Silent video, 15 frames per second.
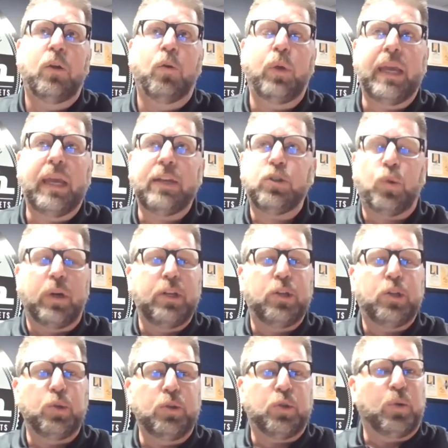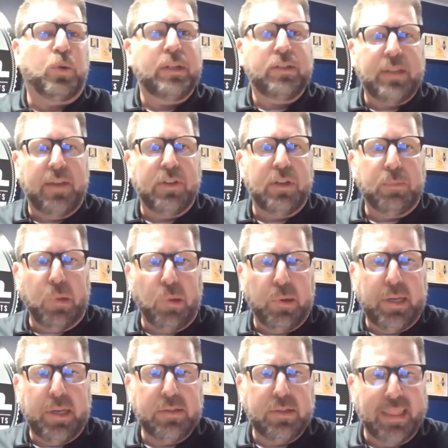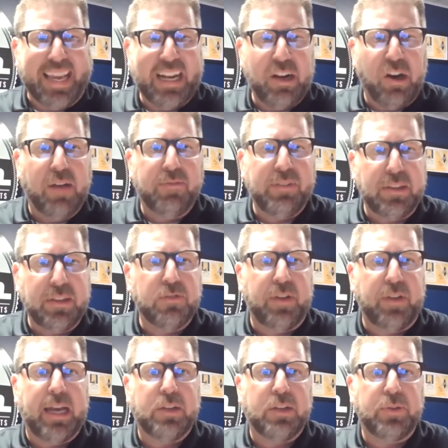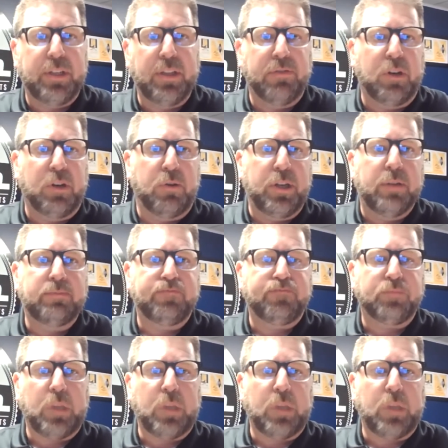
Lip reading: we had 22 or 27 employees laid off at this factory in Livonia.